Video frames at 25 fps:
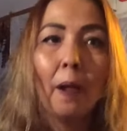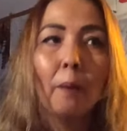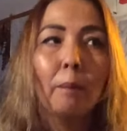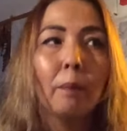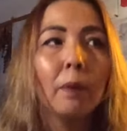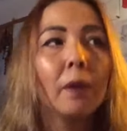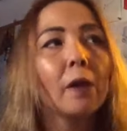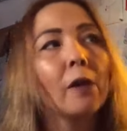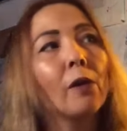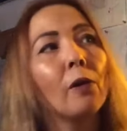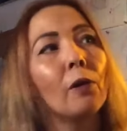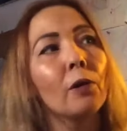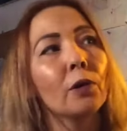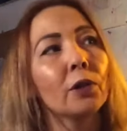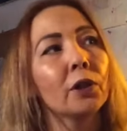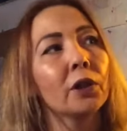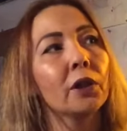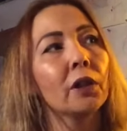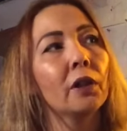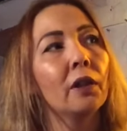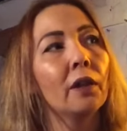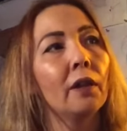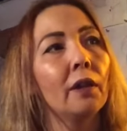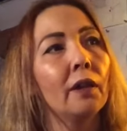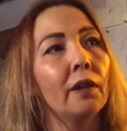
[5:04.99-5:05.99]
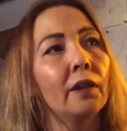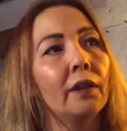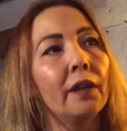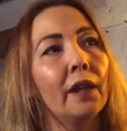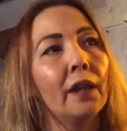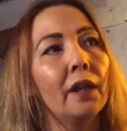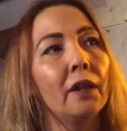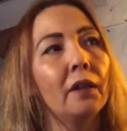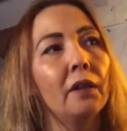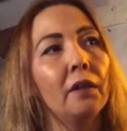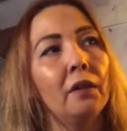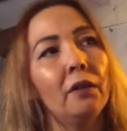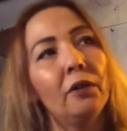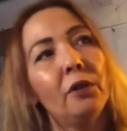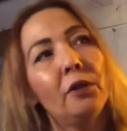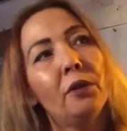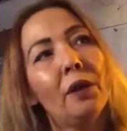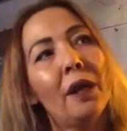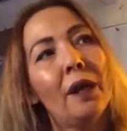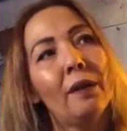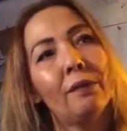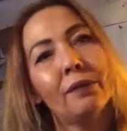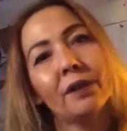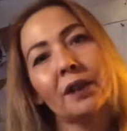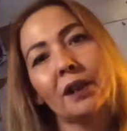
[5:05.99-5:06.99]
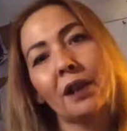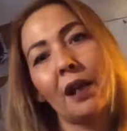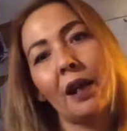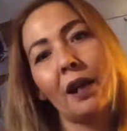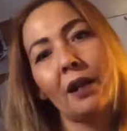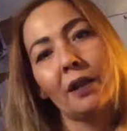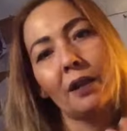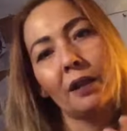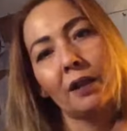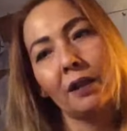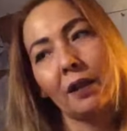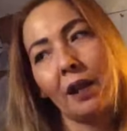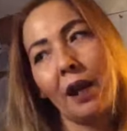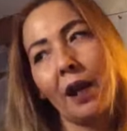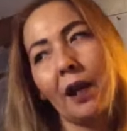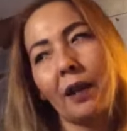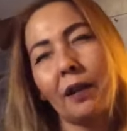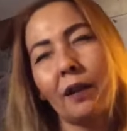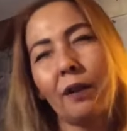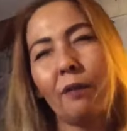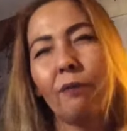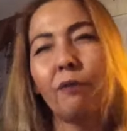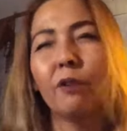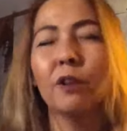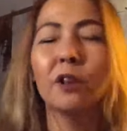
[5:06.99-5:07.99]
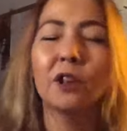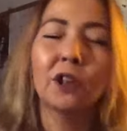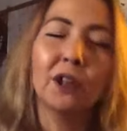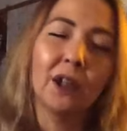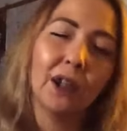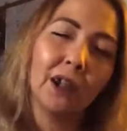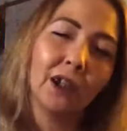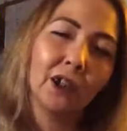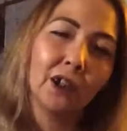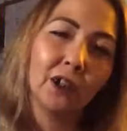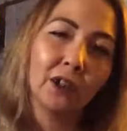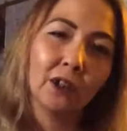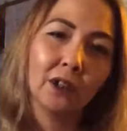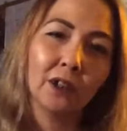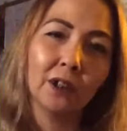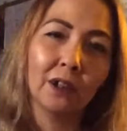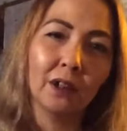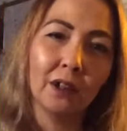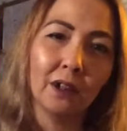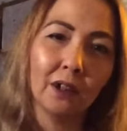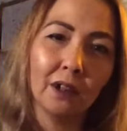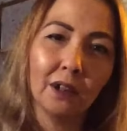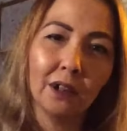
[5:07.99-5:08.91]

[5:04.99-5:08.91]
because then you have started kind of flirtatious,